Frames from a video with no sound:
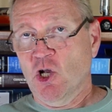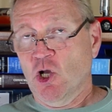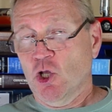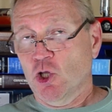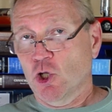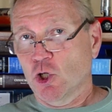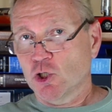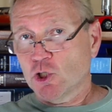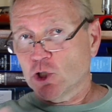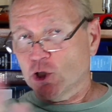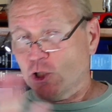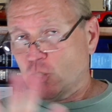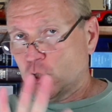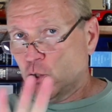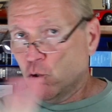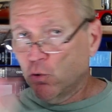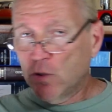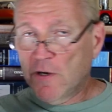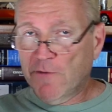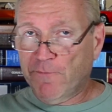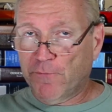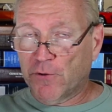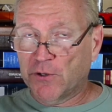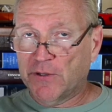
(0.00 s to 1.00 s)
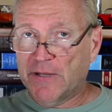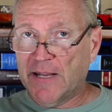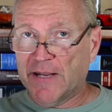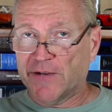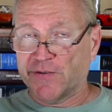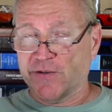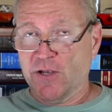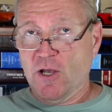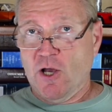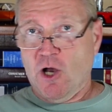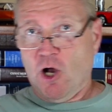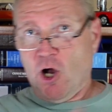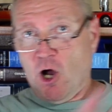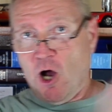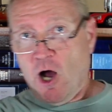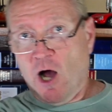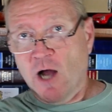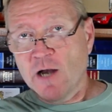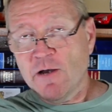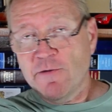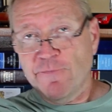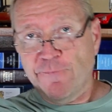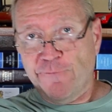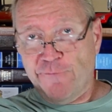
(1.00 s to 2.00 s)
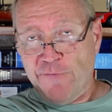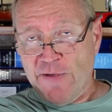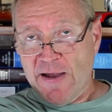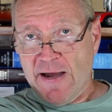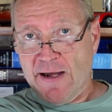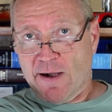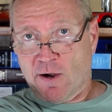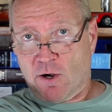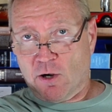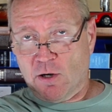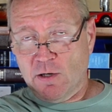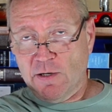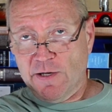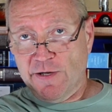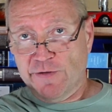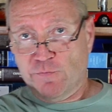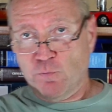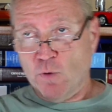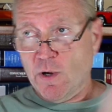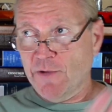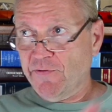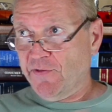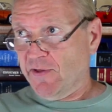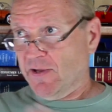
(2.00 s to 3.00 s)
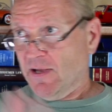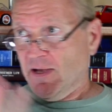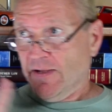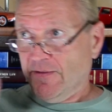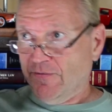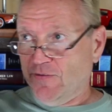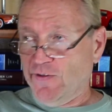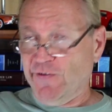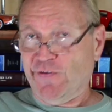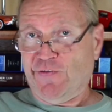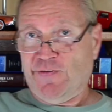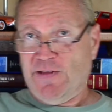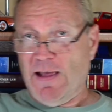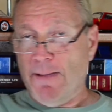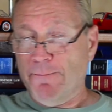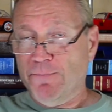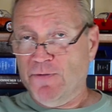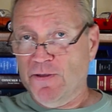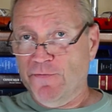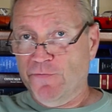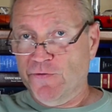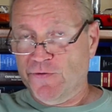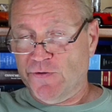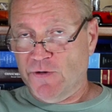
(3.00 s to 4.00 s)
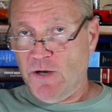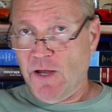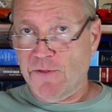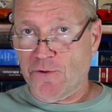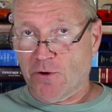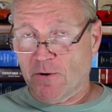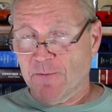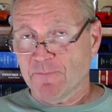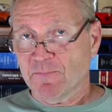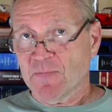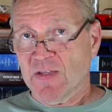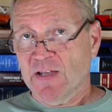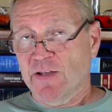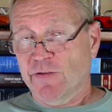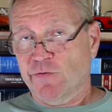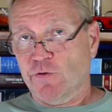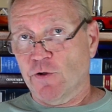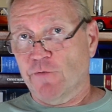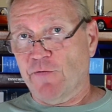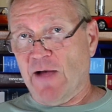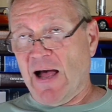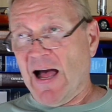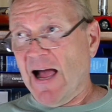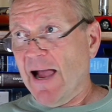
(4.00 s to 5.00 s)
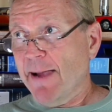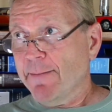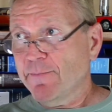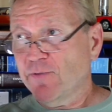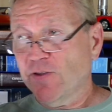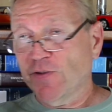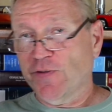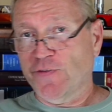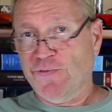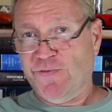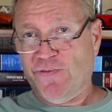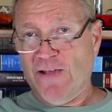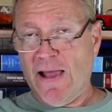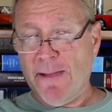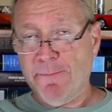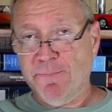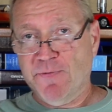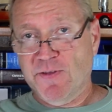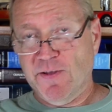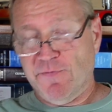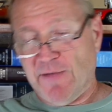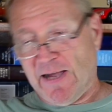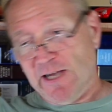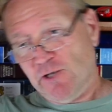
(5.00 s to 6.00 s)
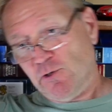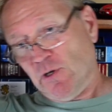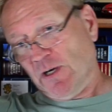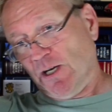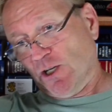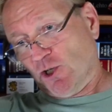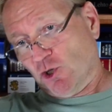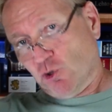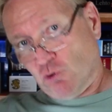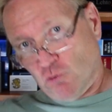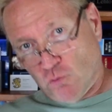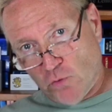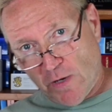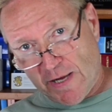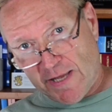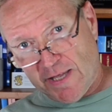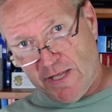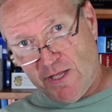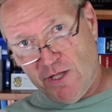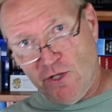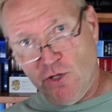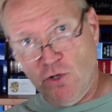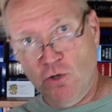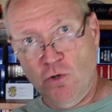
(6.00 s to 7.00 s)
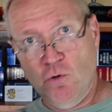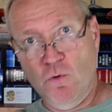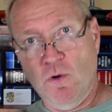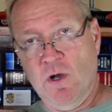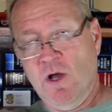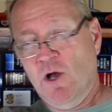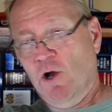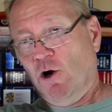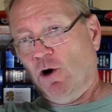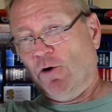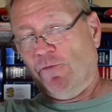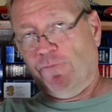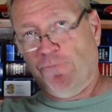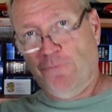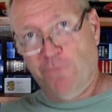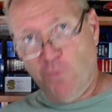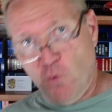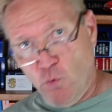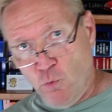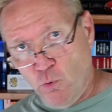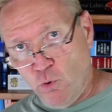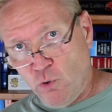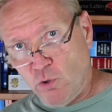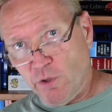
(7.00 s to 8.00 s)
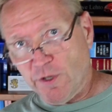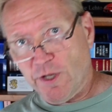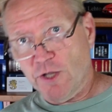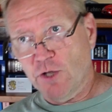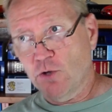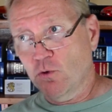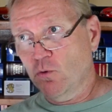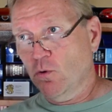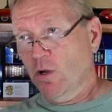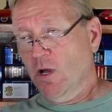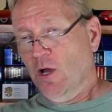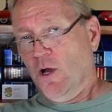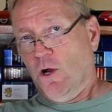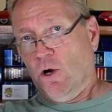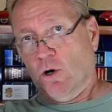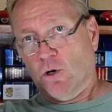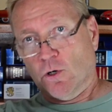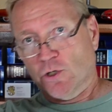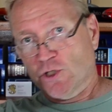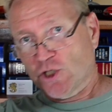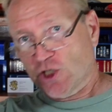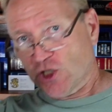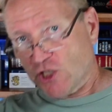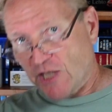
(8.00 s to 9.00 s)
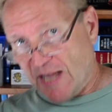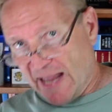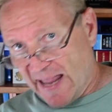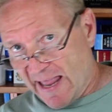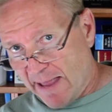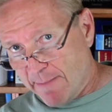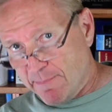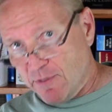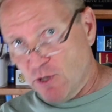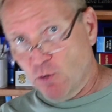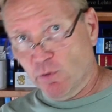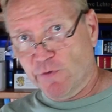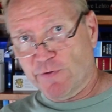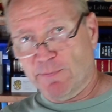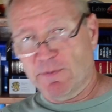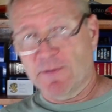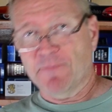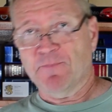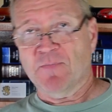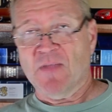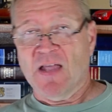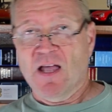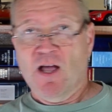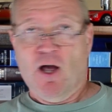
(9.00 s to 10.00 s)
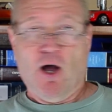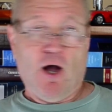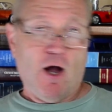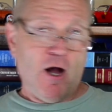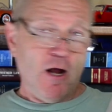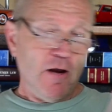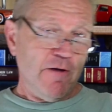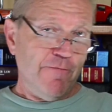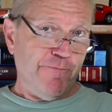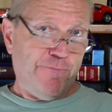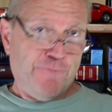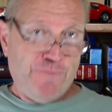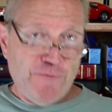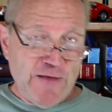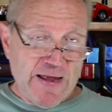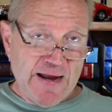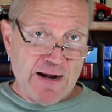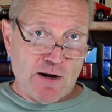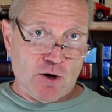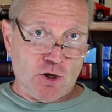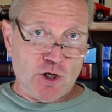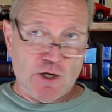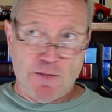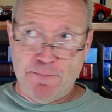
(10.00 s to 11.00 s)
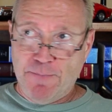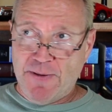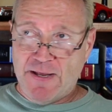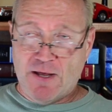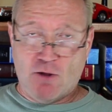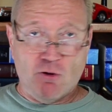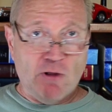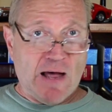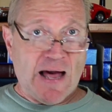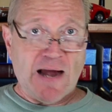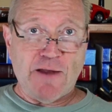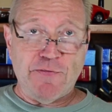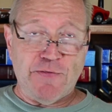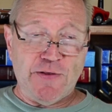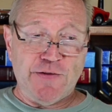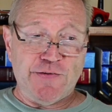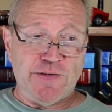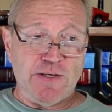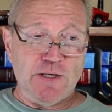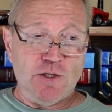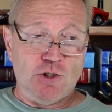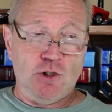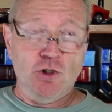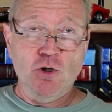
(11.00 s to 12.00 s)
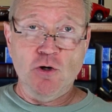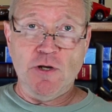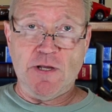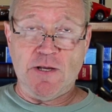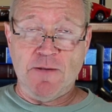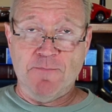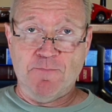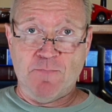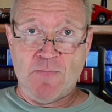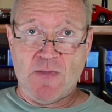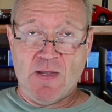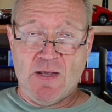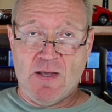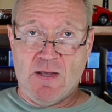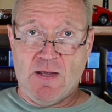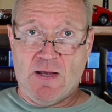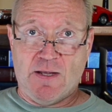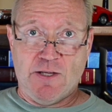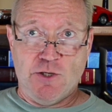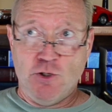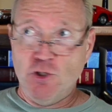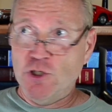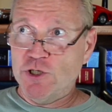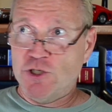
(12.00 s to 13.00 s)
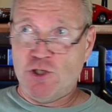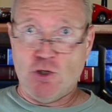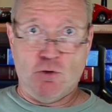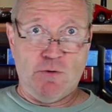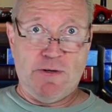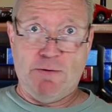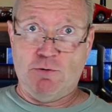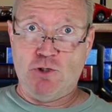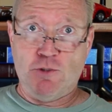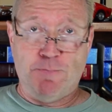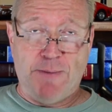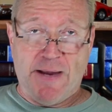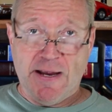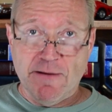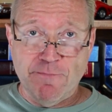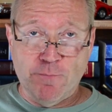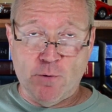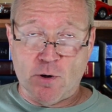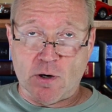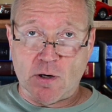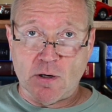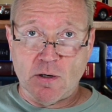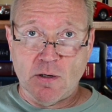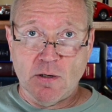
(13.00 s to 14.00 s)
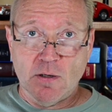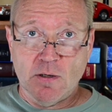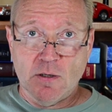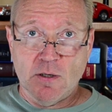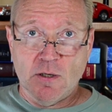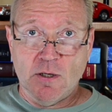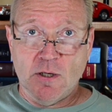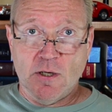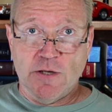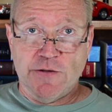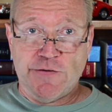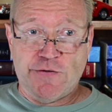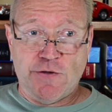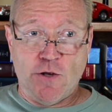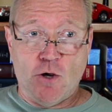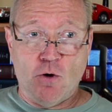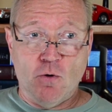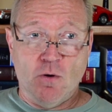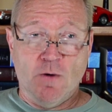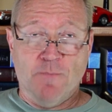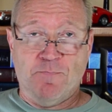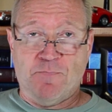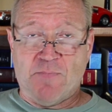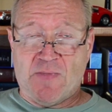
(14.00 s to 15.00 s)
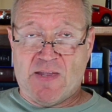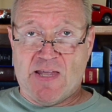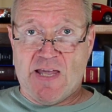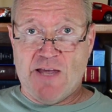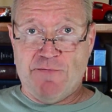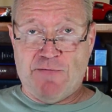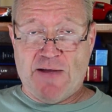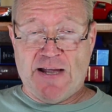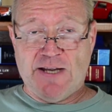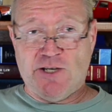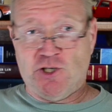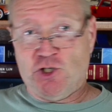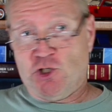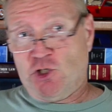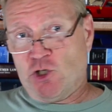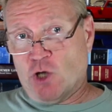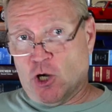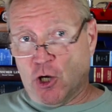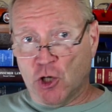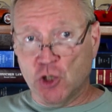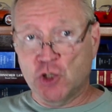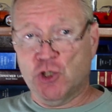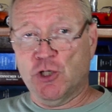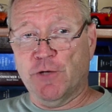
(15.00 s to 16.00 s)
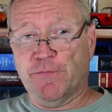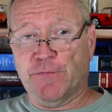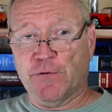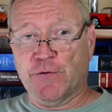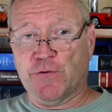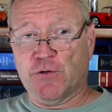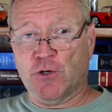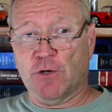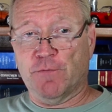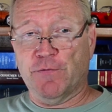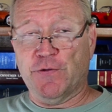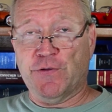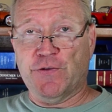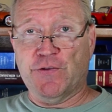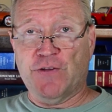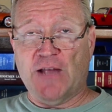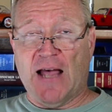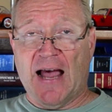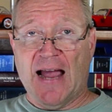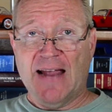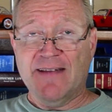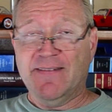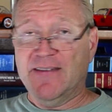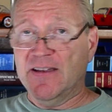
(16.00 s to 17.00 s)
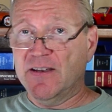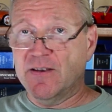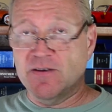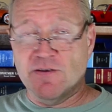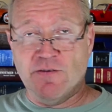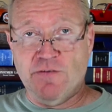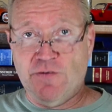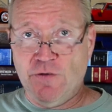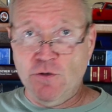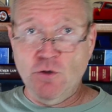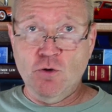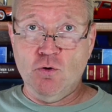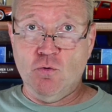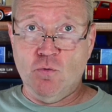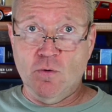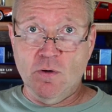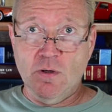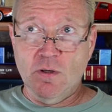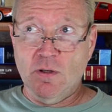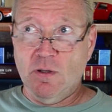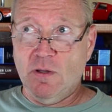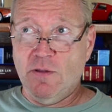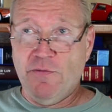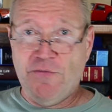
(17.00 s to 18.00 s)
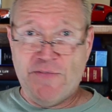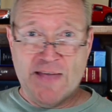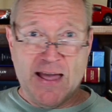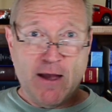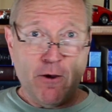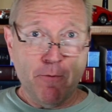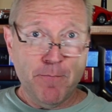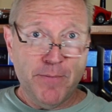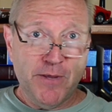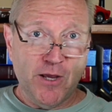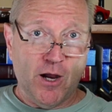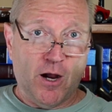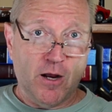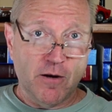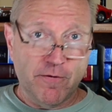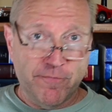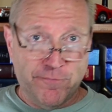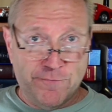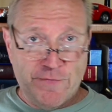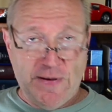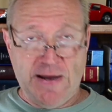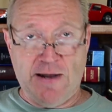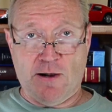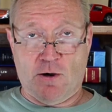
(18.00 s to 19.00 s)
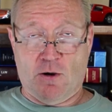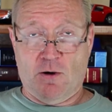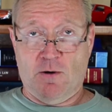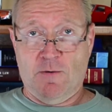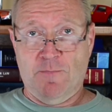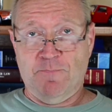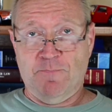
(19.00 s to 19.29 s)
Those are two different things. Unfair is one thing, deceptive is another. So if I'm deceptive, I try to trick you or fool you or scam you or something. Unfair can be a lot of things, including you just don't get what you paid for. So if I charge you for services I didn't do, that would be unfair.